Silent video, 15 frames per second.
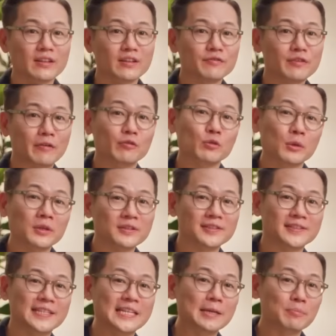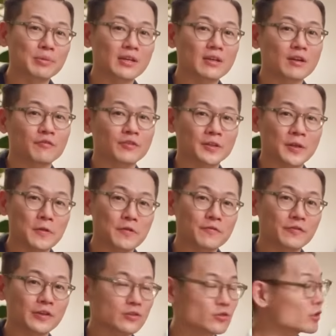the person that you're calling will be able to
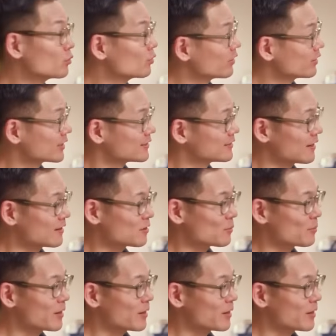see the digital